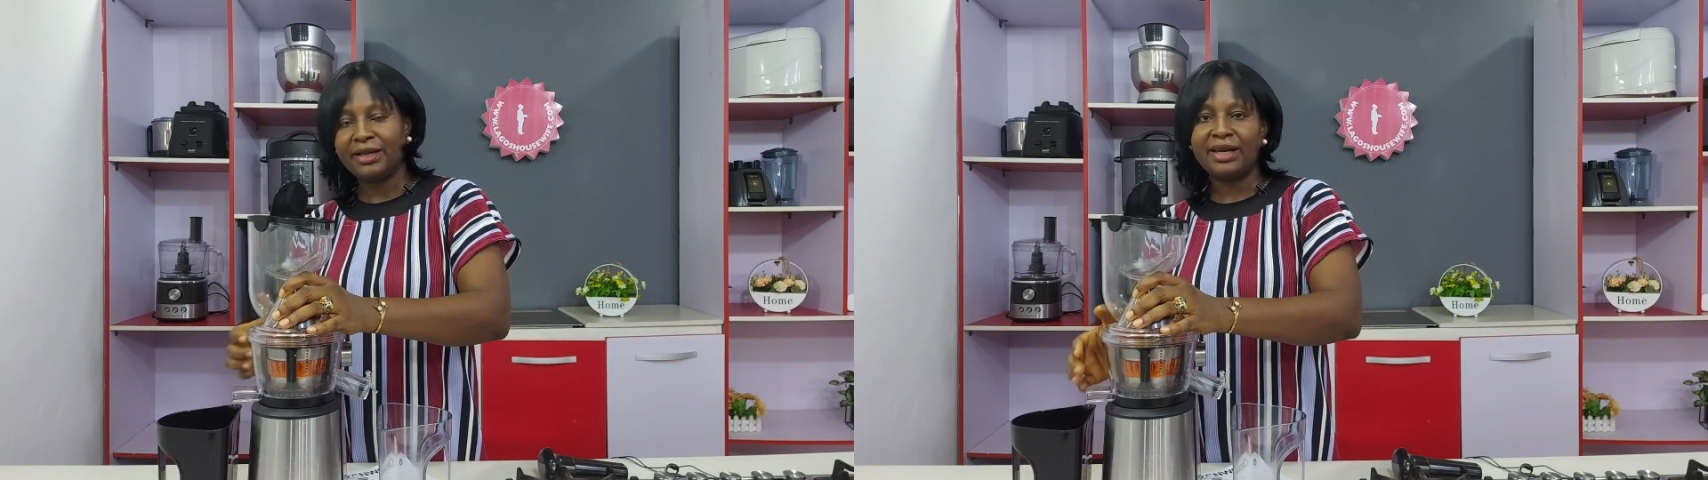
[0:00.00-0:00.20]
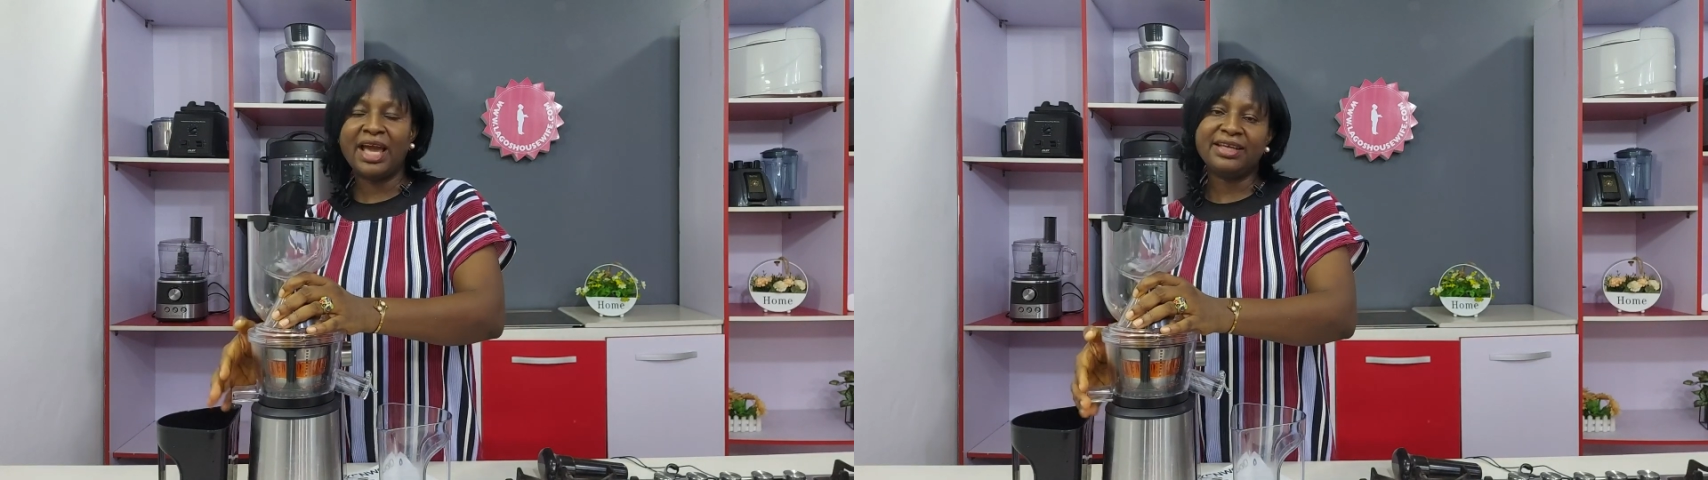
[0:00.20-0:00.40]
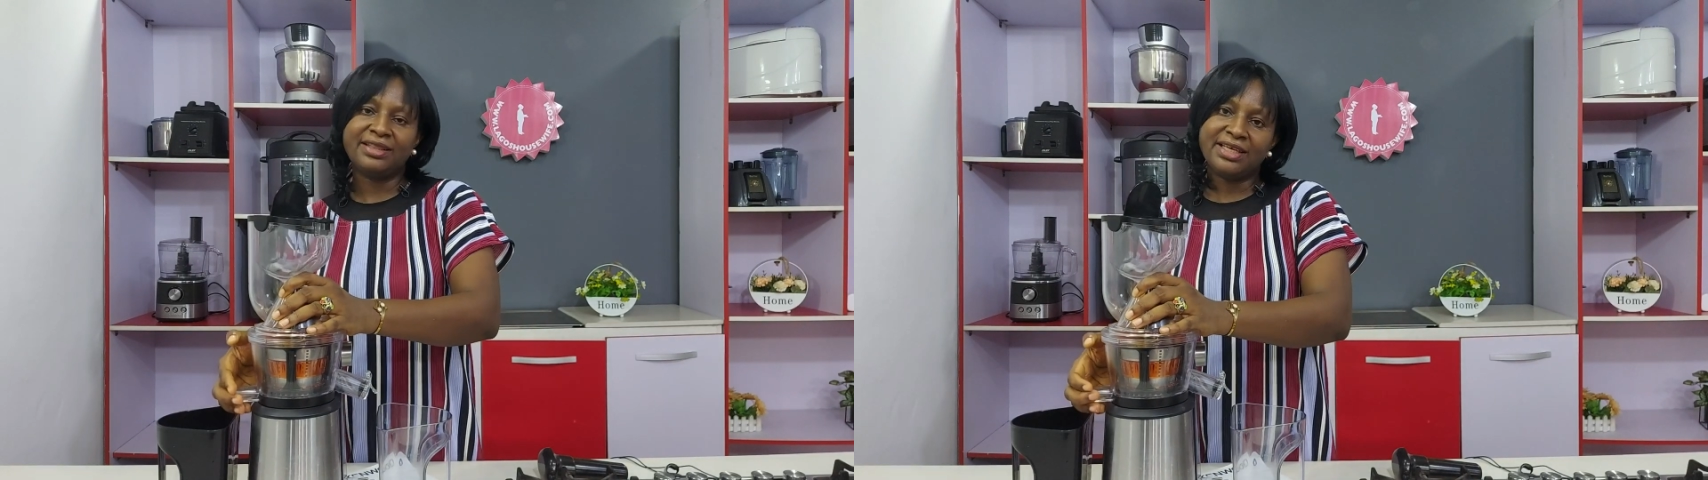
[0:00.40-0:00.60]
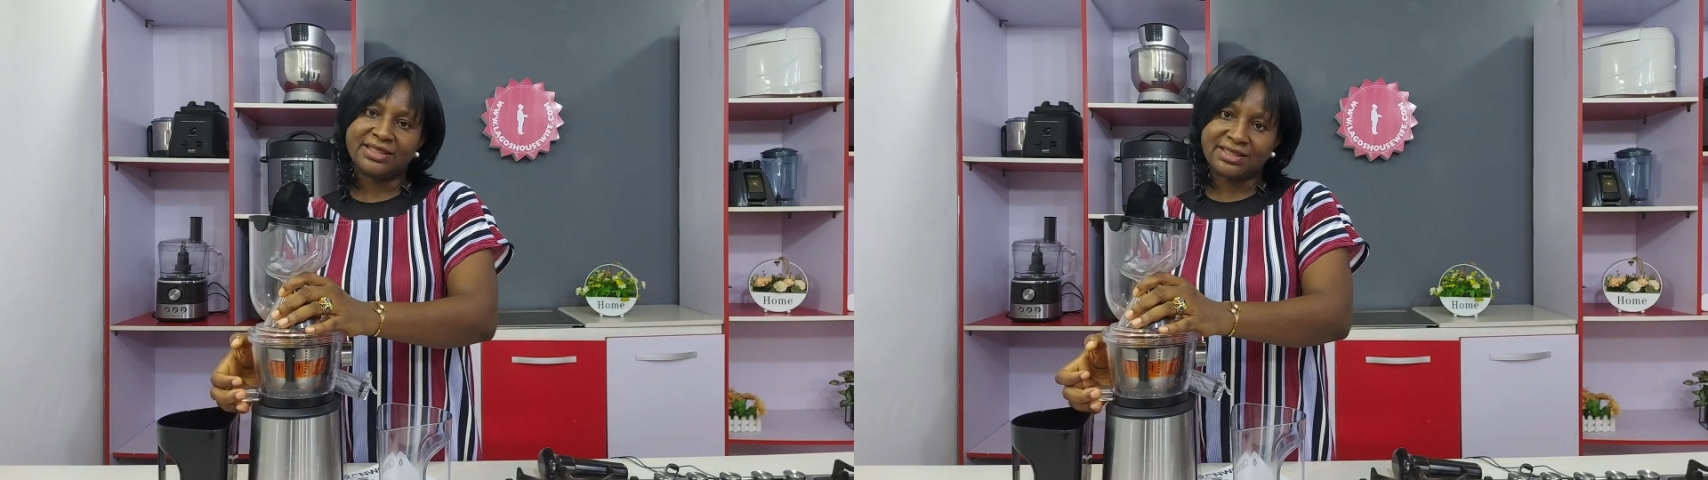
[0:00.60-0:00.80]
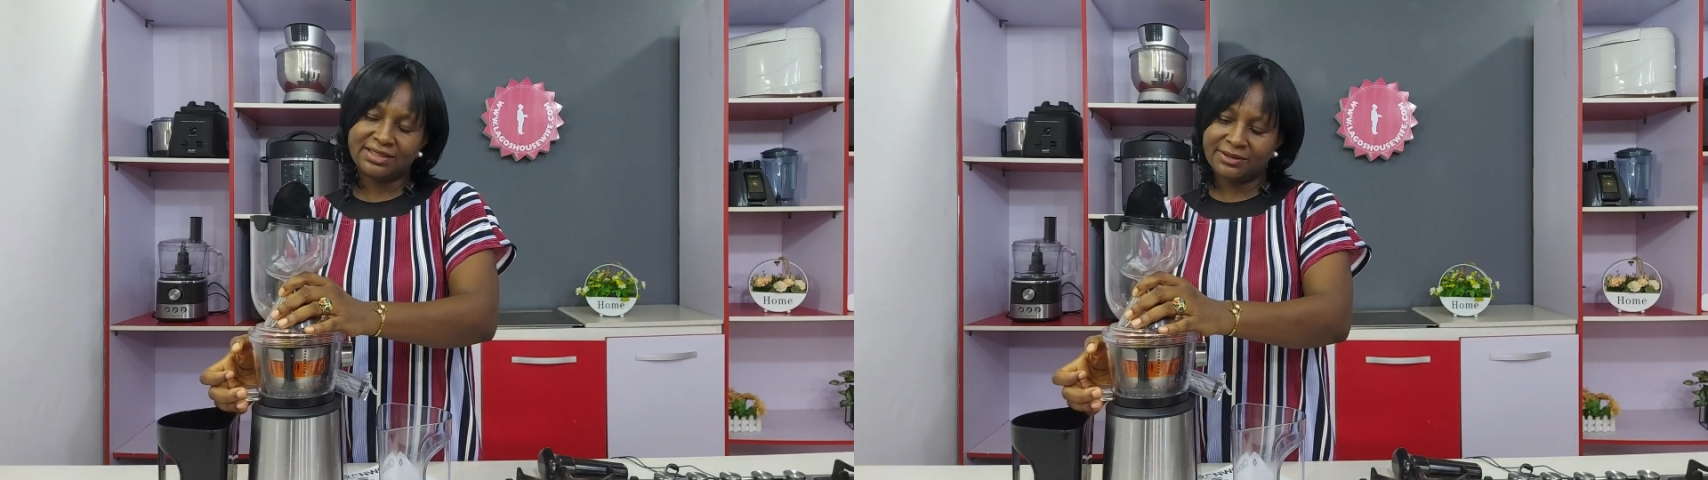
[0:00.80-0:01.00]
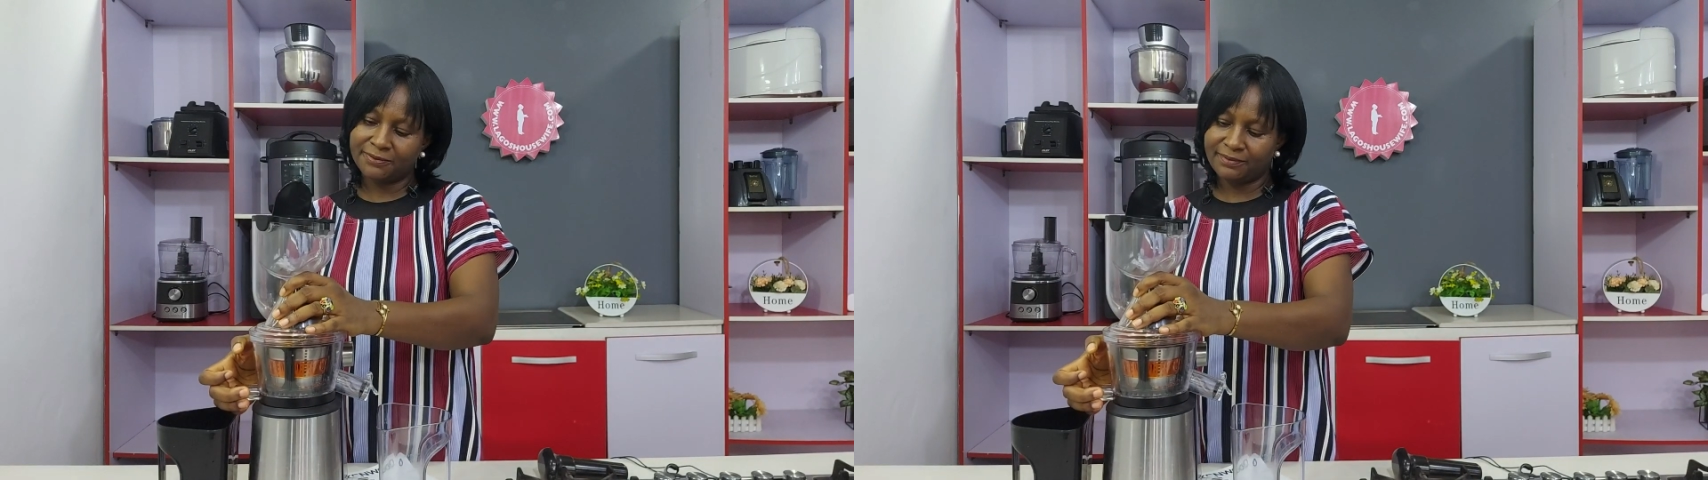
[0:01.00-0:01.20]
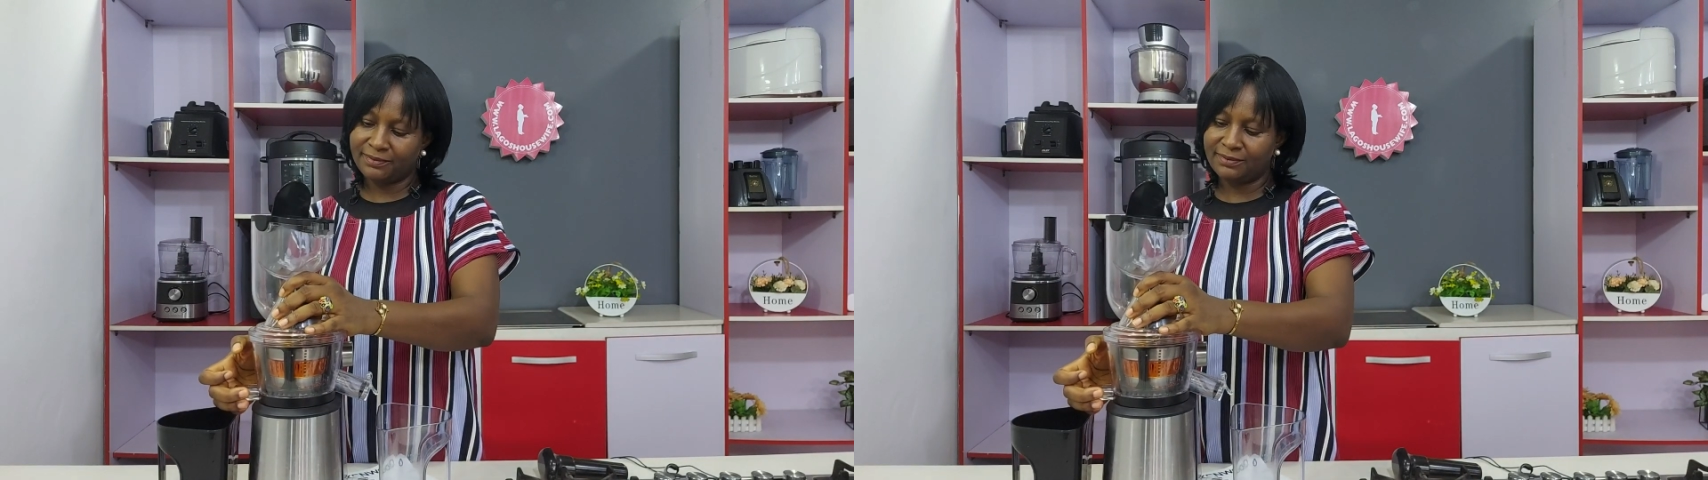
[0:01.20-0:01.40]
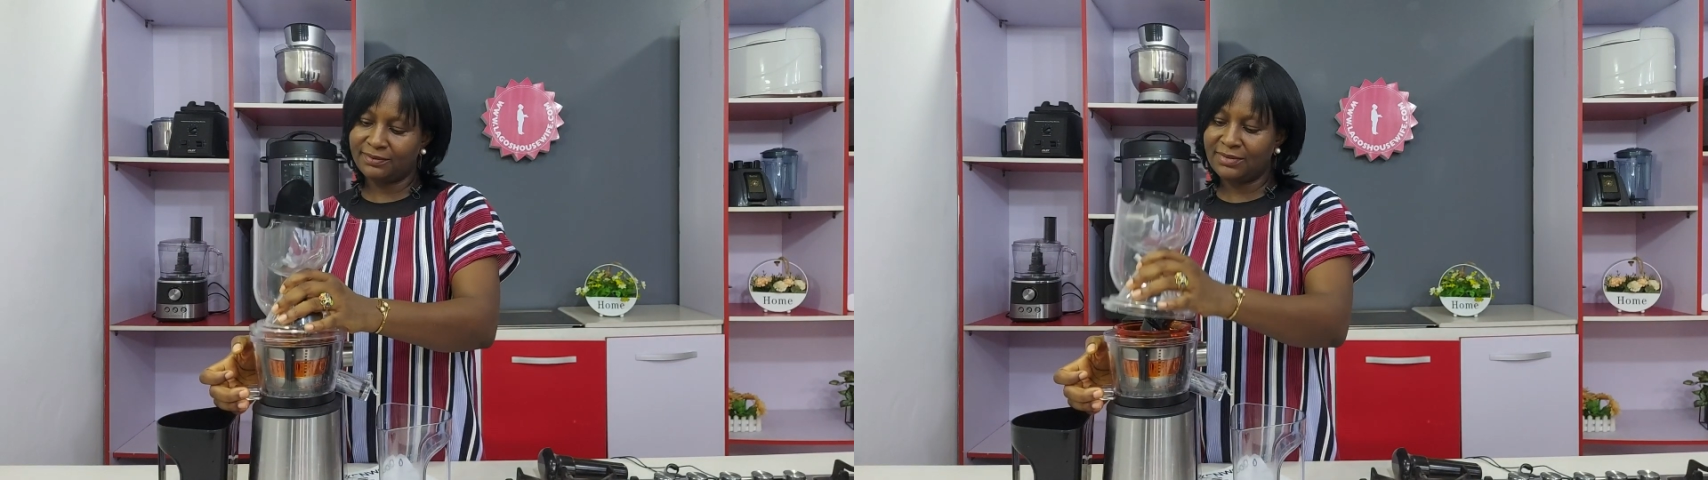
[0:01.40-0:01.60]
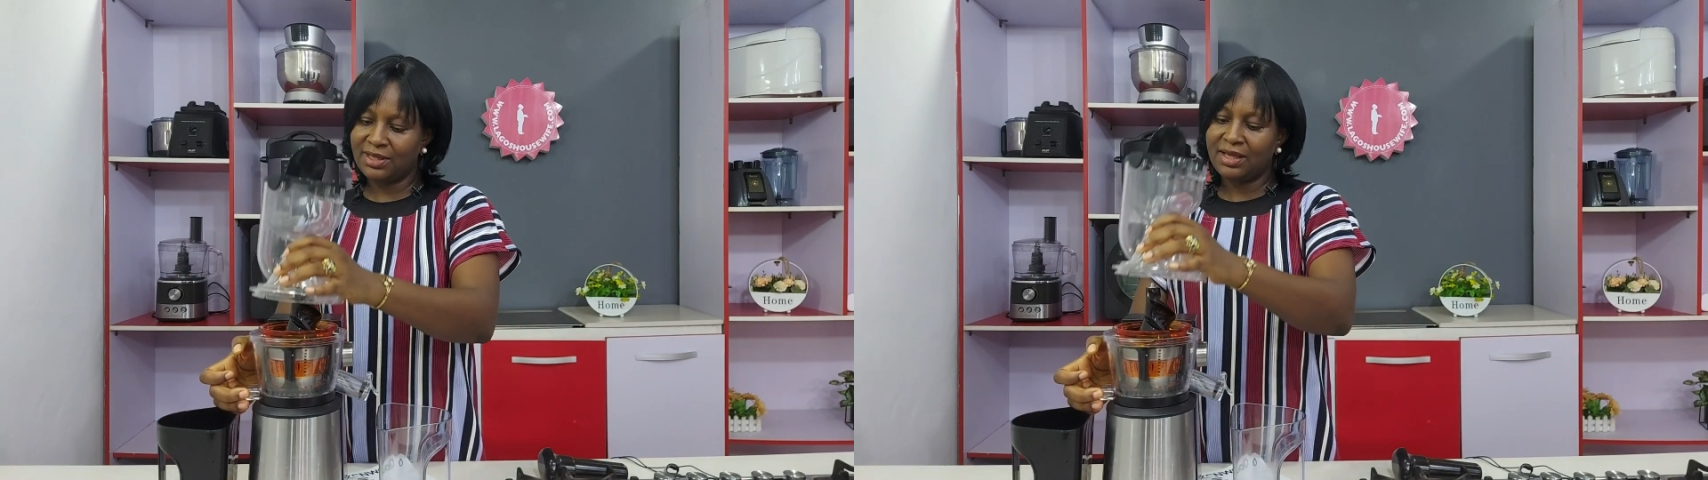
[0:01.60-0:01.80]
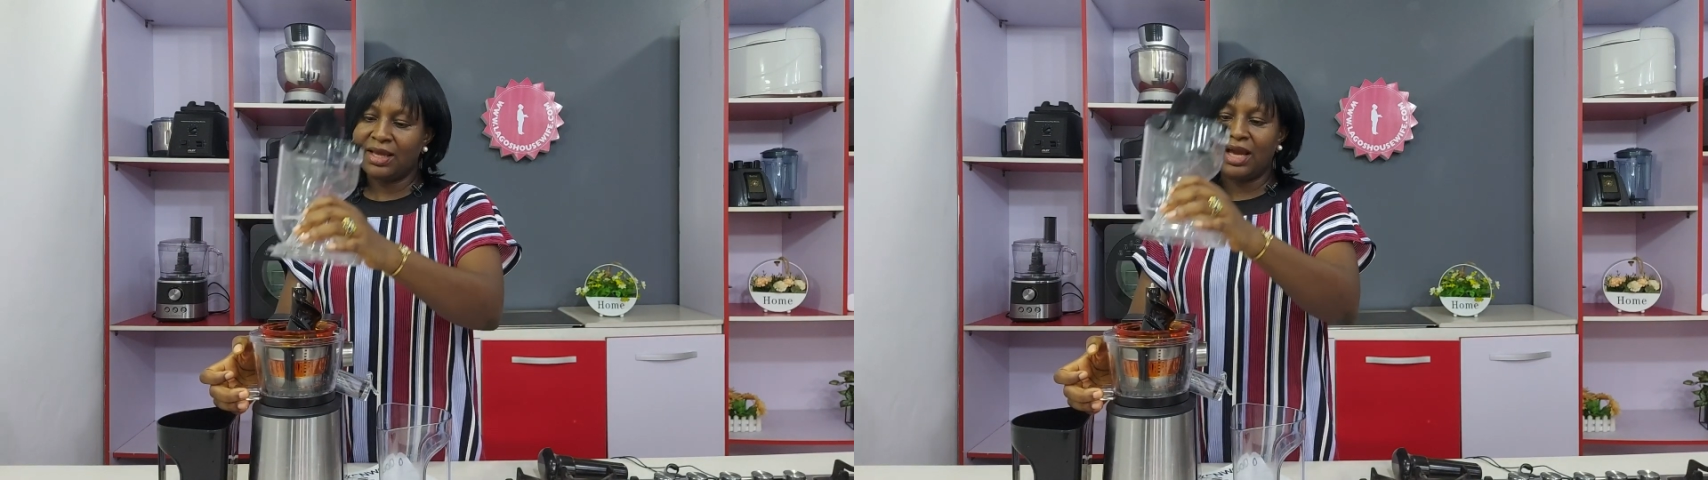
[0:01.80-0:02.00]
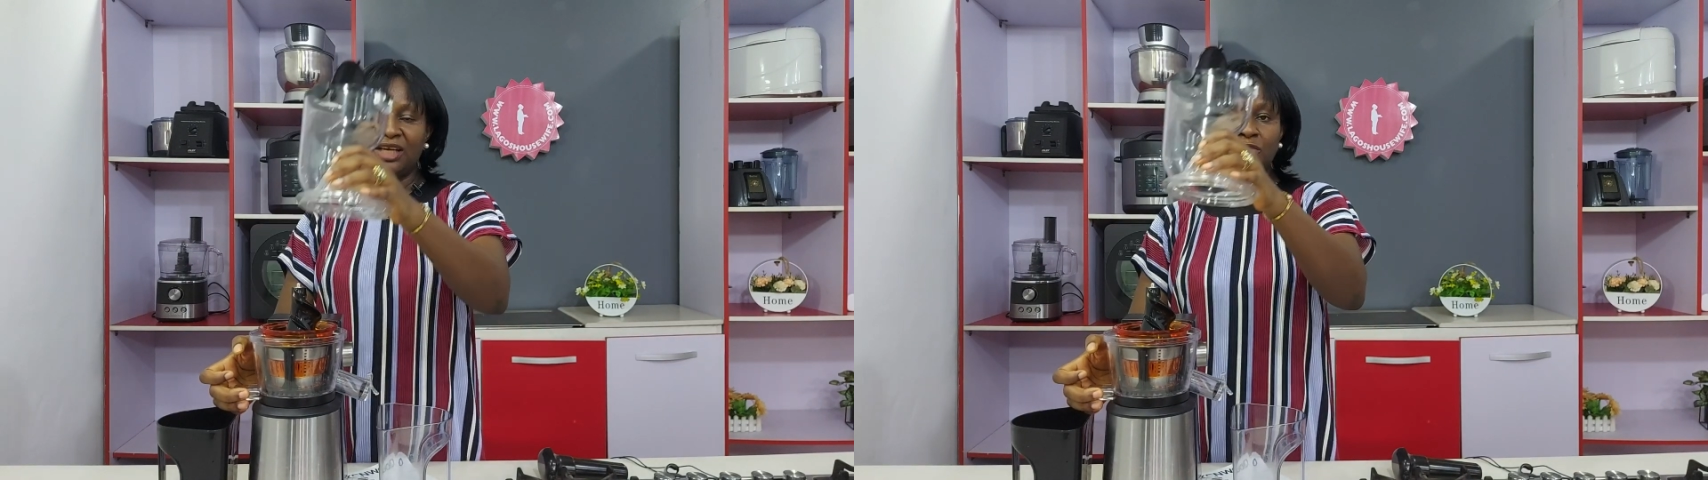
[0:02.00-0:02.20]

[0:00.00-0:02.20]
like this and